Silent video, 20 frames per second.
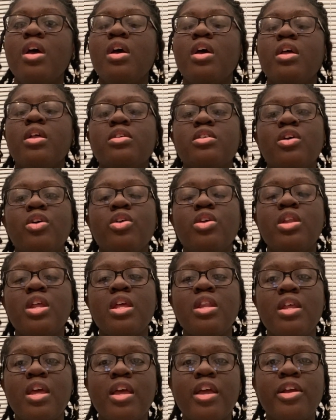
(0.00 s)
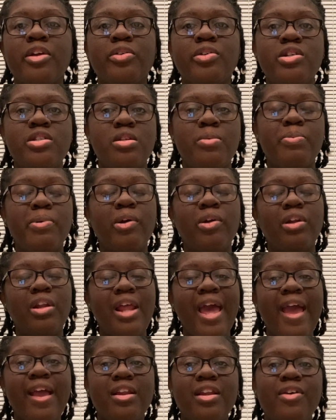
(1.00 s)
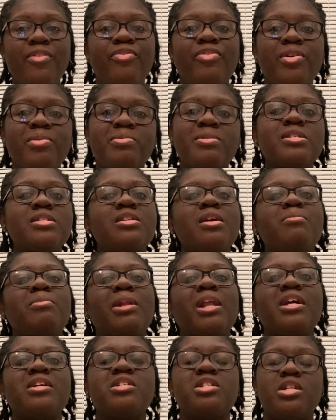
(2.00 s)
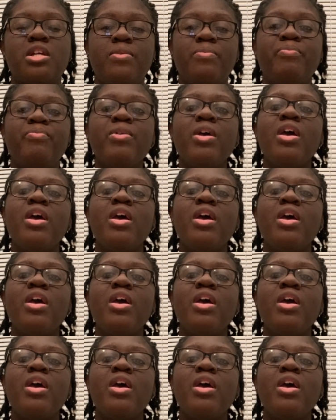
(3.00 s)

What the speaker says: So you need to increase the prolactin from the stimulation.